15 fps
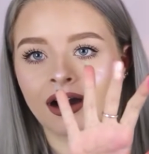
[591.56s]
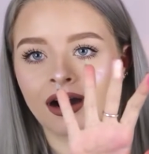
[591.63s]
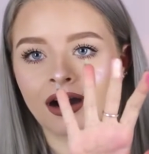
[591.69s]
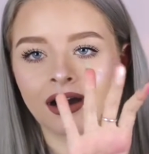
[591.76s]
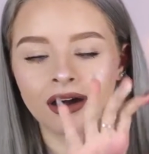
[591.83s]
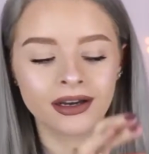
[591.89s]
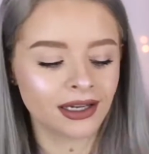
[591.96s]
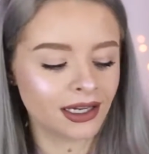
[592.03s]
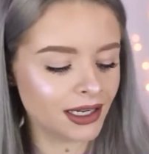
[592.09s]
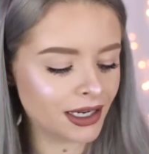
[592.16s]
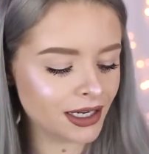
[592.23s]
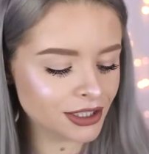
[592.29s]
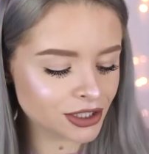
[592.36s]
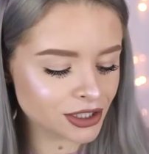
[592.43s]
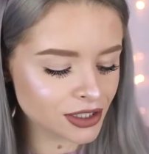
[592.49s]
oh
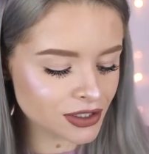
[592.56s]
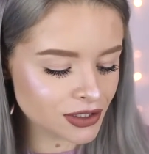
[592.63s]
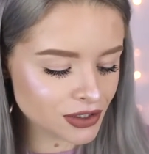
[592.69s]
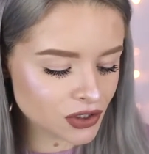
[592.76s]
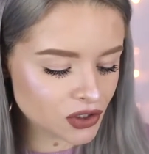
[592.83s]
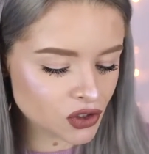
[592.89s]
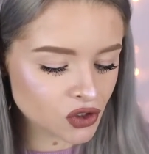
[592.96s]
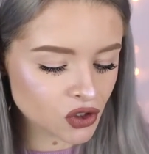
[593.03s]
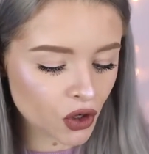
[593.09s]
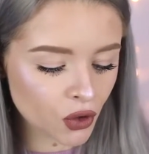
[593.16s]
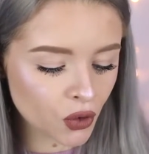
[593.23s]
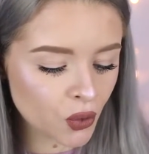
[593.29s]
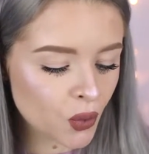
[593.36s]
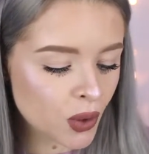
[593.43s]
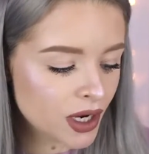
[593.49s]
it's just
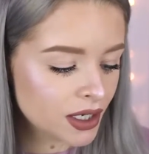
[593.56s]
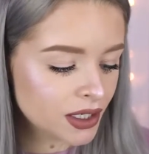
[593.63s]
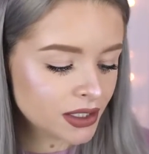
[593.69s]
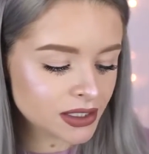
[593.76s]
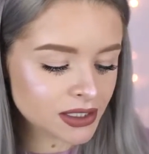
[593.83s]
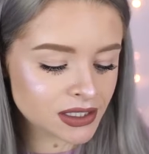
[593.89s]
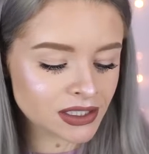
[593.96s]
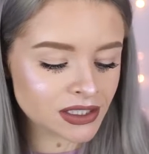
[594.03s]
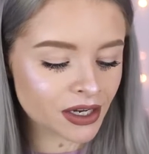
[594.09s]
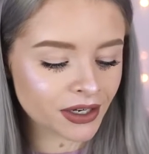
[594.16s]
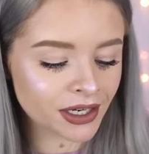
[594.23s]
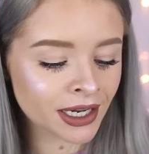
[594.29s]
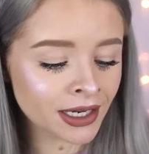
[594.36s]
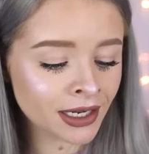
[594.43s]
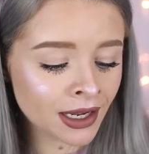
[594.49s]
so
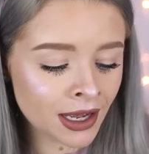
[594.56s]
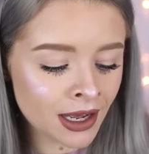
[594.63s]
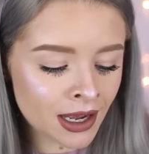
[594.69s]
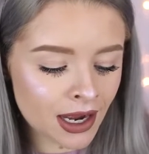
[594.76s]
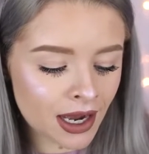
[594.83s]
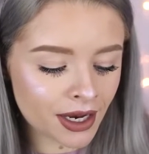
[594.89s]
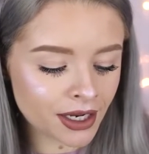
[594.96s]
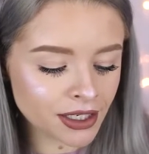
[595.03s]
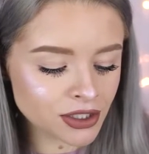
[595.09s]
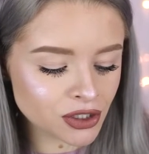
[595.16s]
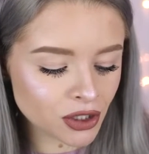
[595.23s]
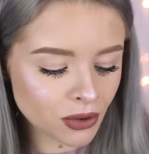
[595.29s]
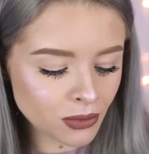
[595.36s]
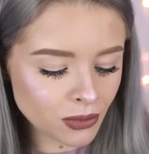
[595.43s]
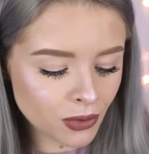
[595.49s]
stunning and I
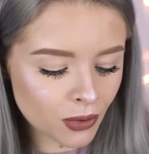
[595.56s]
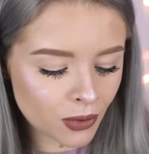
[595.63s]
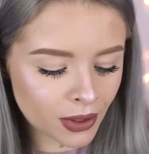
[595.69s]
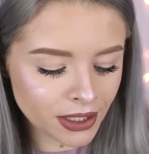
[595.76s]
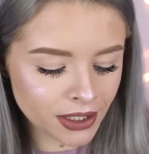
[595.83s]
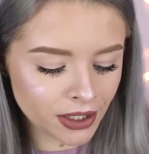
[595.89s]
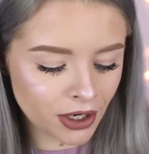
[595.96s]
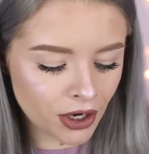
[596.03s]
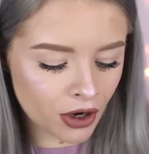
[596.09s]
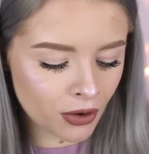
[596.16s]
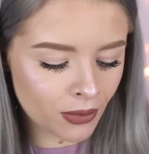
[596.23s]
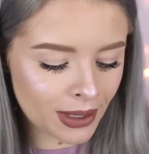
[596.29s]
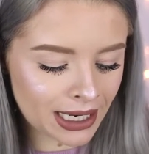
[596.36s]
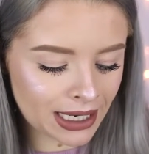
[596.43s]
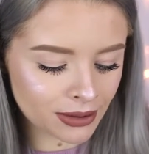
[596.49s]
don't quite
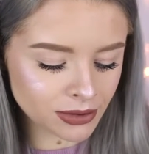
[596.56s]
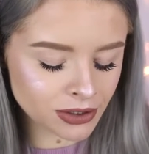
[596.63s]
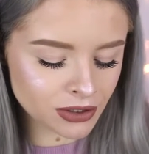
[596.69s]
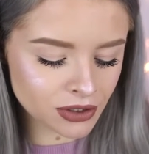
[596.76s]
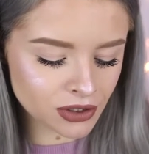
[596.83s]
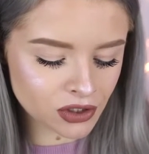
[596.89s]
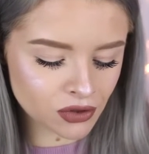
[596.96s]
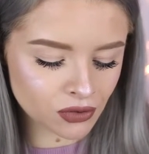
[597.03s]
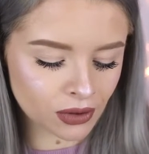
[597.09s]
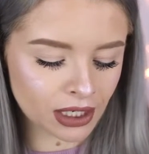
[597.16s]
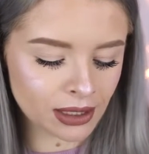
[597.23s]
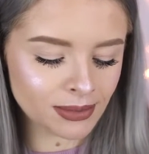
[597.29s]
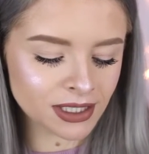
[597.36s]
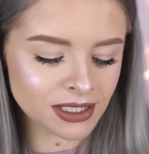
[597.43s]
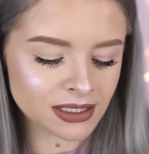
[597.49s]
know how to
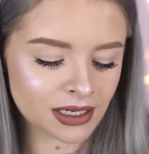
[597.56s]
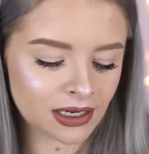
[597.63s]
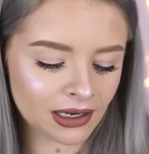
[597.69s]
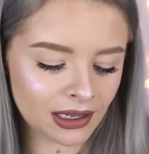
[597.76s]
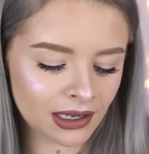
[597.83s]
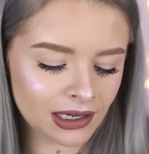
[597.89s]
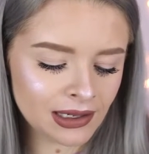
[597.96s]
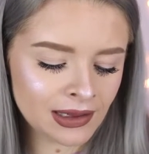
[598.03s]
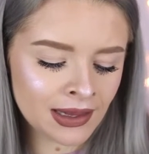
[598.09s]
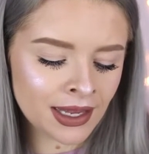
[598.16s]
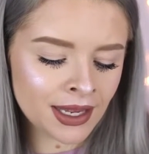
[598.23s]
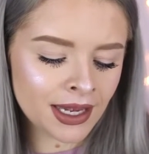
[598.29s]
describe this colour